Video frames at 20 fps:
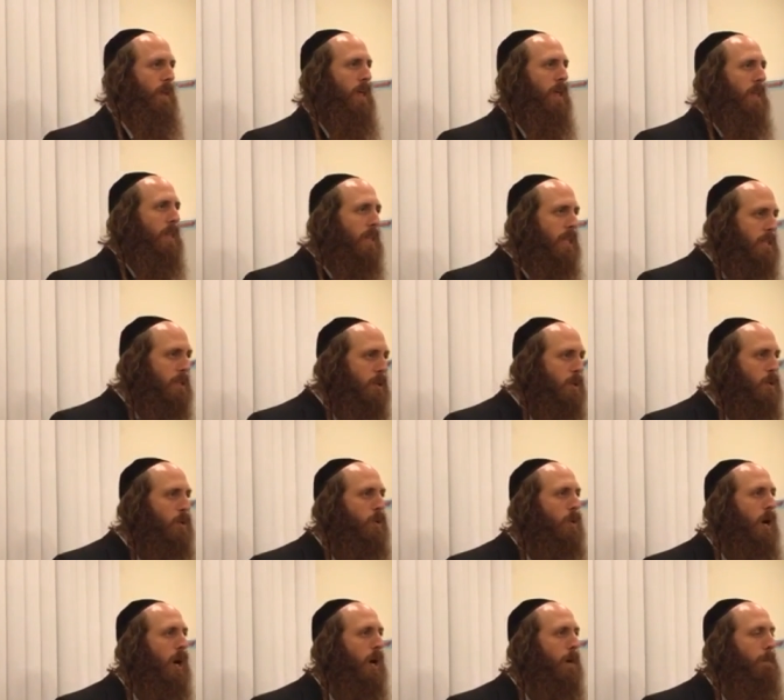That you
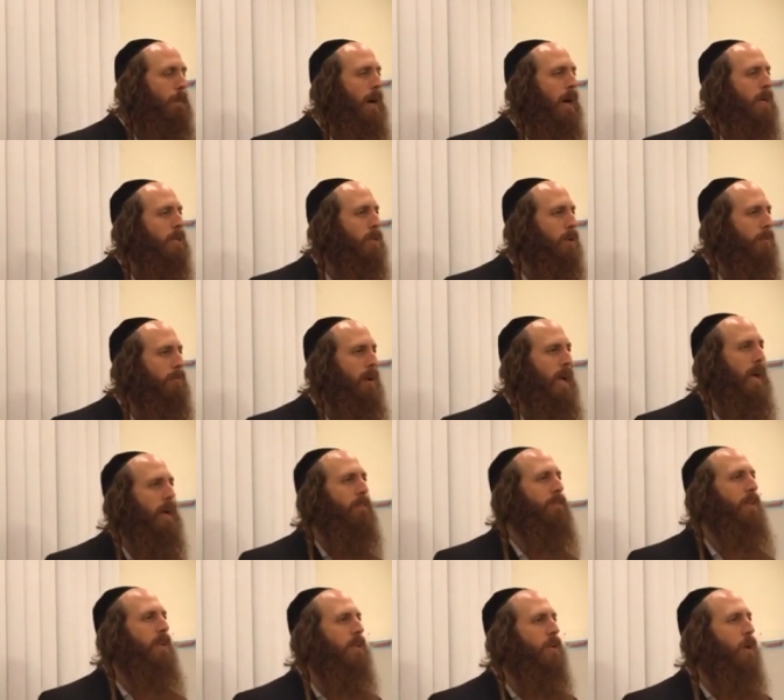are part of
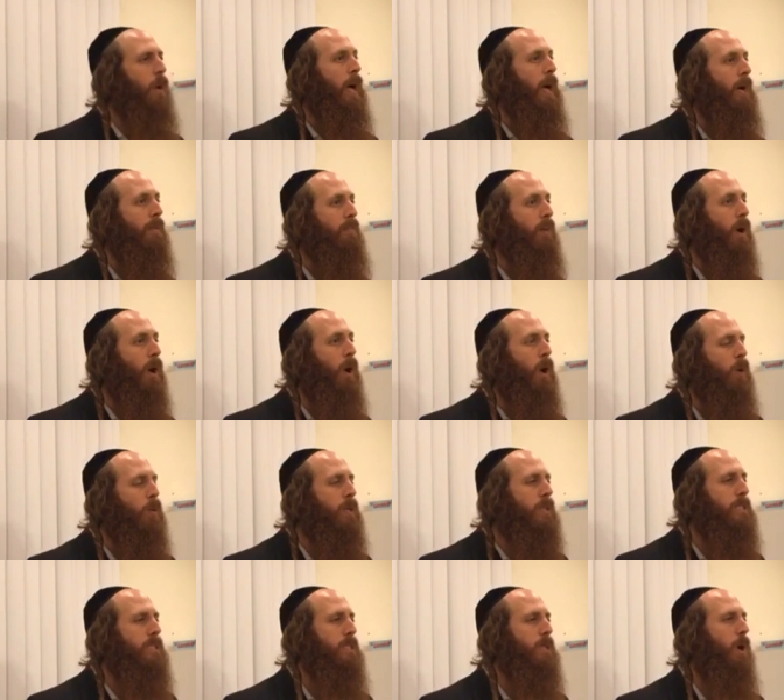heaven, you have a holy
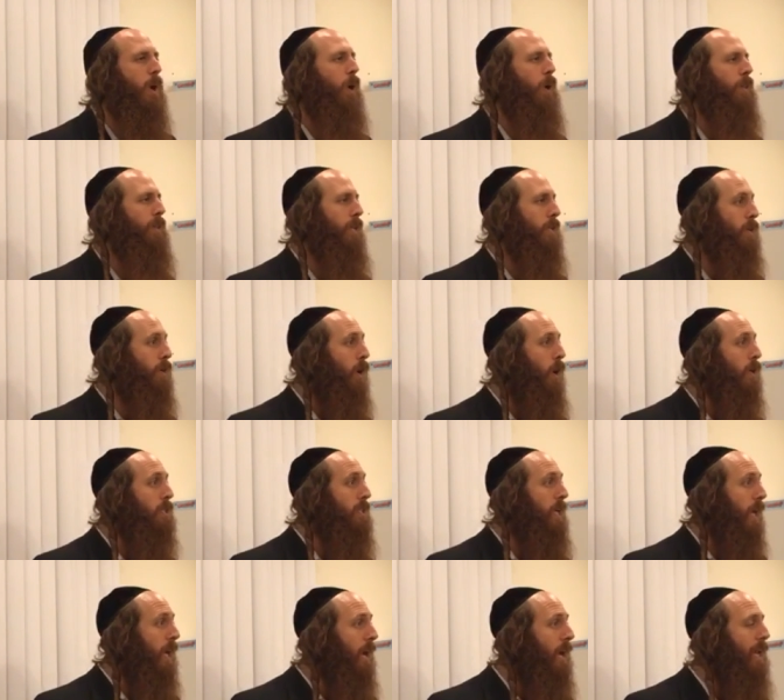soul that calls the
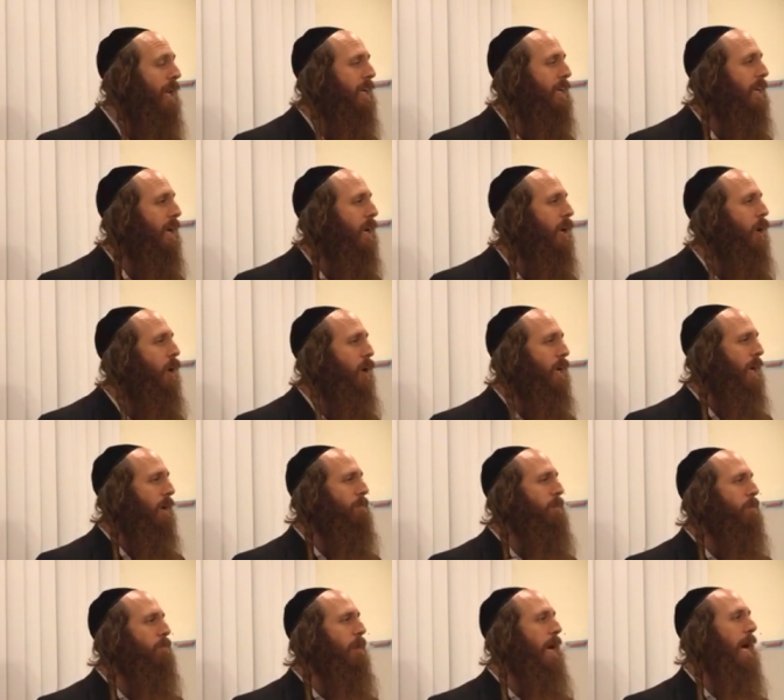chelek eloka
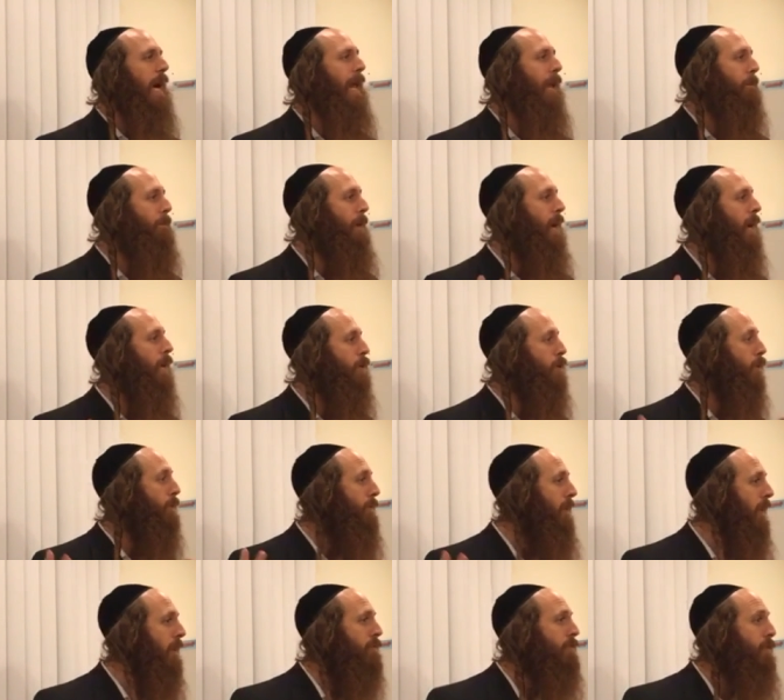mimal, part of
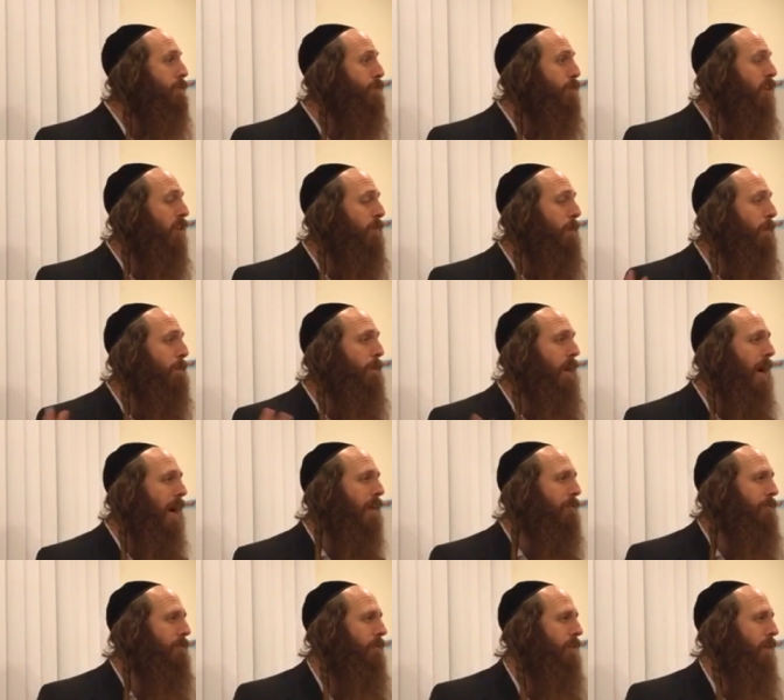heaven from
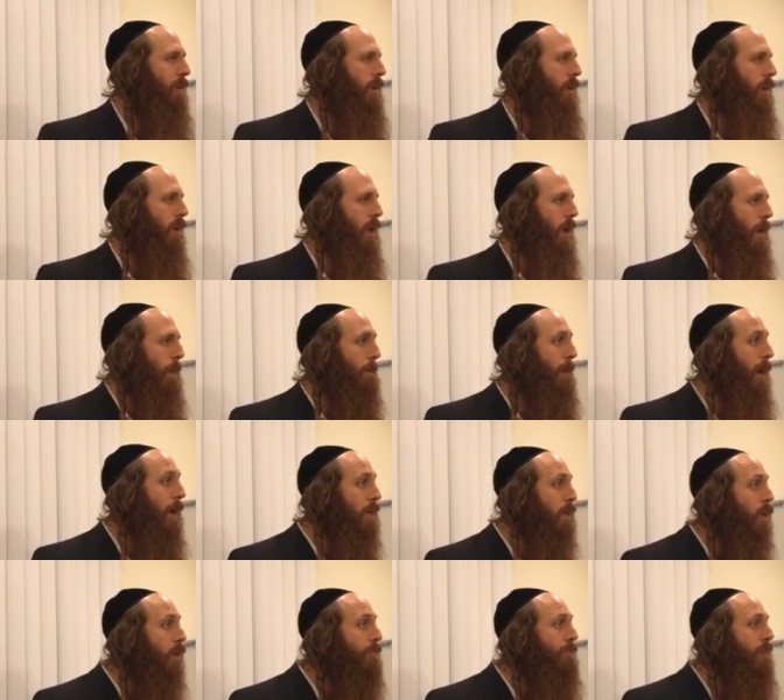above,
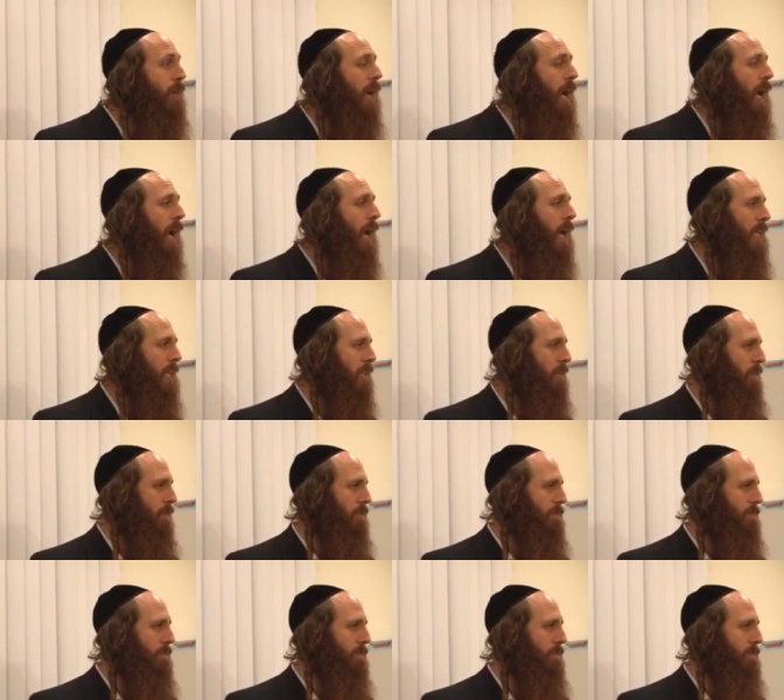part of God.